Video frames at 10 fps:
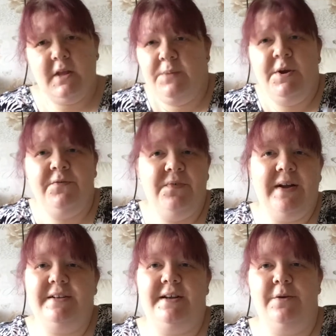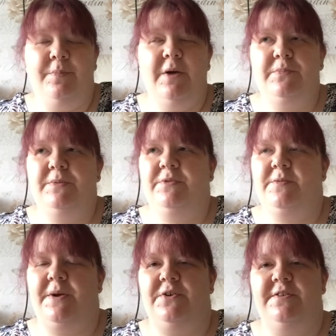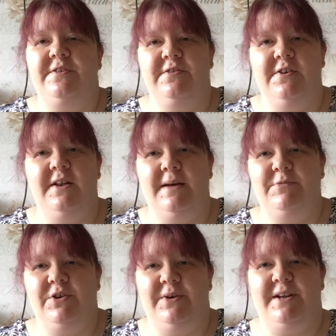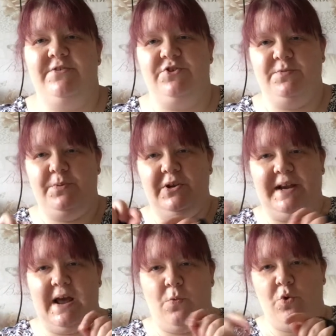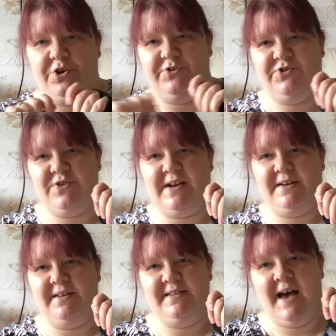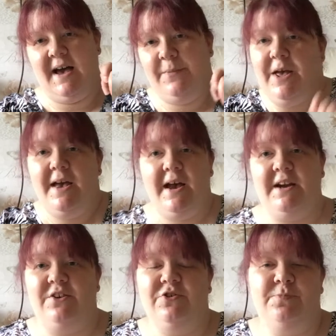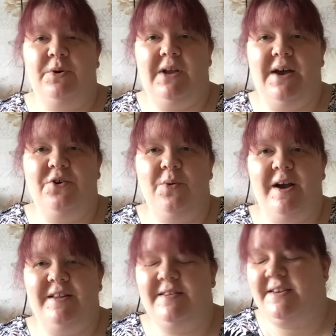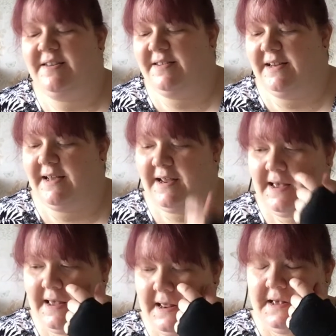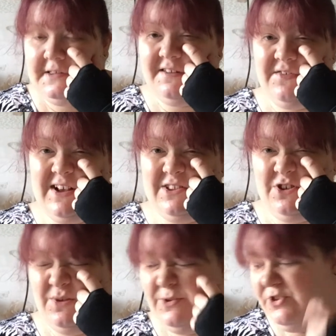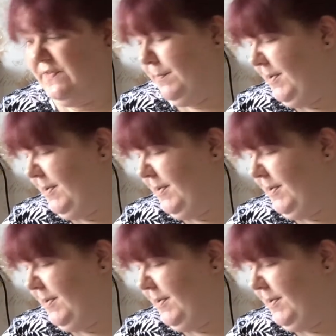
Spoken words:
I'm not finding it a problem, to be honest, because all I'm doing is just pulling out 1 strand at a time, and it does pull out quite easily, so I've not had too much of a